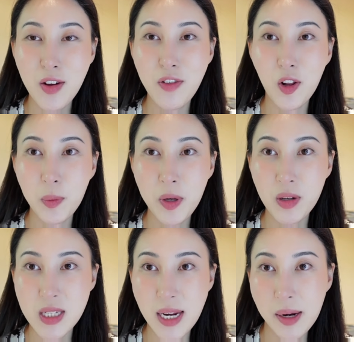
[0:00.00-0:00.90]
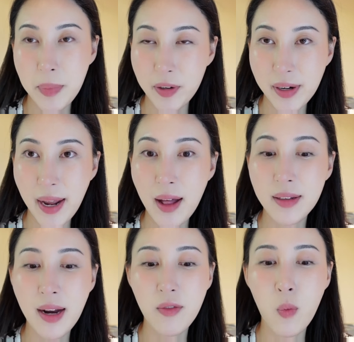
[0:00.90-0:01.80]
follow me on Steak and Butter Gal
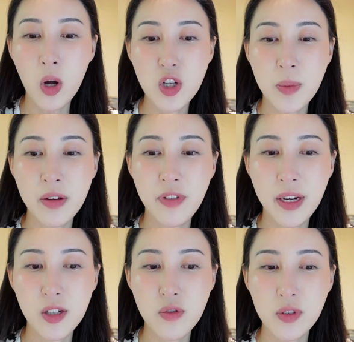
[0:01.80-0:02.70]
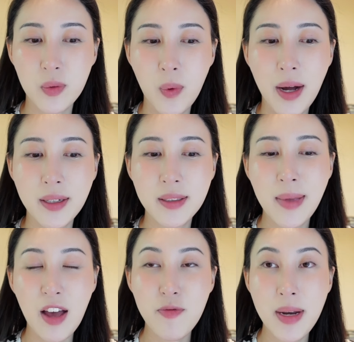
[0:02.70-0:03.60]
and have watched my videos for a while
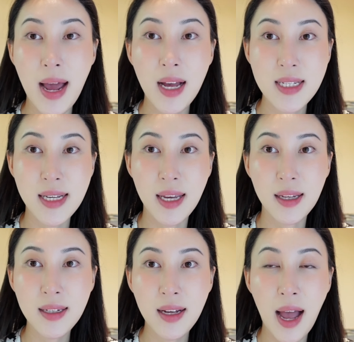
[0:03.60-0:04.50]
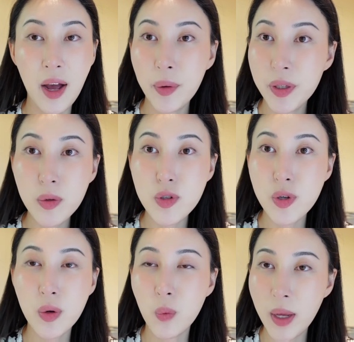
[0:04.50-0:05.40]
have been asking, how do you do
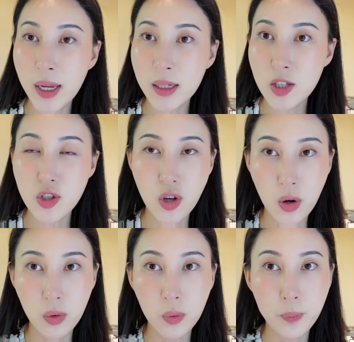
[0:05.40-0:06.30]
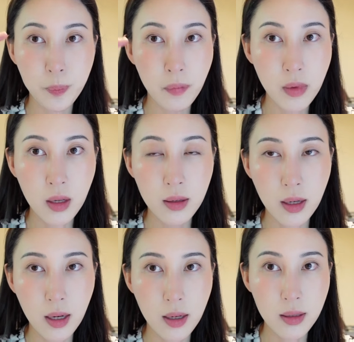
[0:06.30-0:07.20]
your wing so
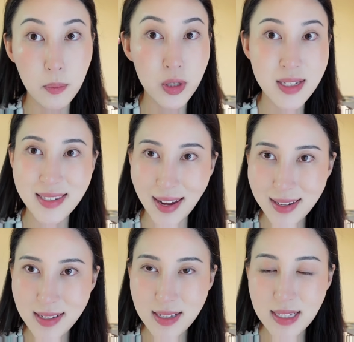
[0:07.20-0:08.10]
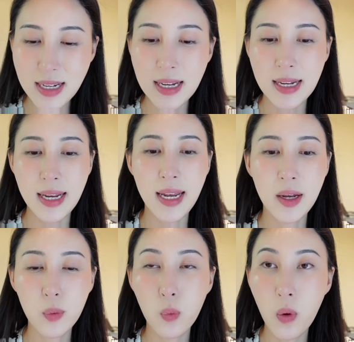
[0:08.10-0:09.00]
uh, precise?
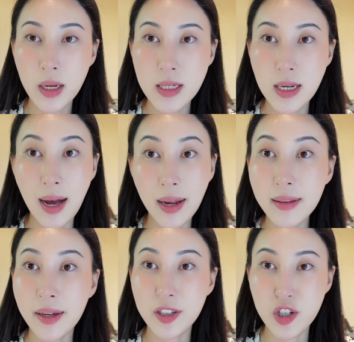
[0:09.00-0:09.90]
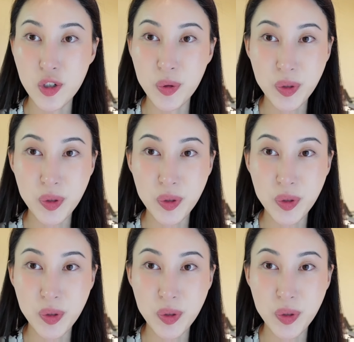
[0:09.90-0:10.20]
And what eyeliner do you